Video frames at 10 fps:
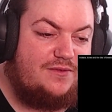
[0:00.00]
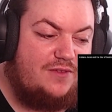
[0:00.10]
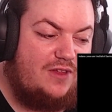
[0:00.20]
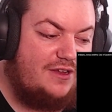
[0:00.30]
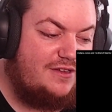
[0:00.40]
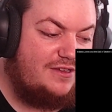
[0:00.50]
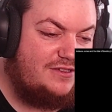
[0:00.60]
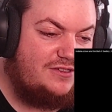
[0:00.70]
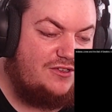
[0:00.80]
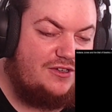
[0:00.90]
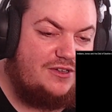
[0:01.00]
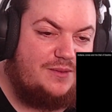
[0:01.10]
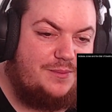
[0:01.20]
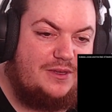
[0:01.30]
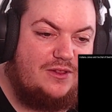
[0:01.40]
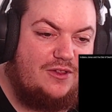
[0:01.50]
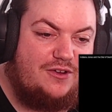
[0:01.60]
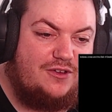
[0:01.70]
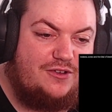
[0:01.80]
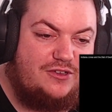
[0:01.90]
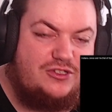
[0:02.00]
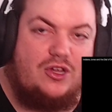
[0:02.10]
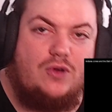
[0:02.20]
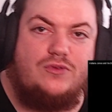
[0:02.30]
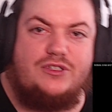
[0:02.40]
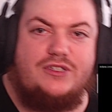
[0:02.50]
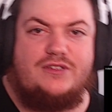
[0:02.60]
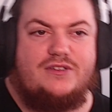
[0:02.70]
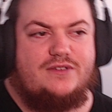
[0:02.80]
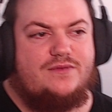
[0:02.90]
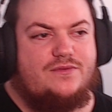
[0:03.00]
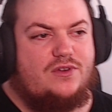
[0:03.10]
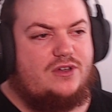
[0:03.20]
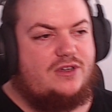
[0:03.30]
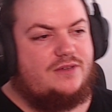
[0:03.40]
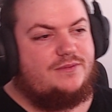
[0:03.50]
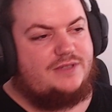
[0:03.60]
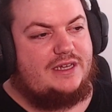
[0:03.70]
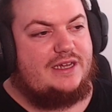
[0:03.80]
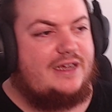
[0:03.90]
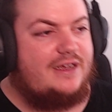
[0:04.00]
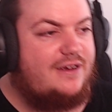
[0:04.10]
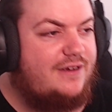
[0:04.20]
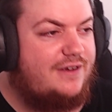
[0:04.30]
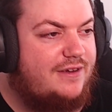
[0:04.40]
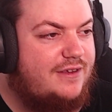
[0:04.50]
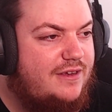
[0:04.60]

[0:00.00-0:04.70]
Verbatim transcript: Like it's gonna be a lot of nostalgic vibes, and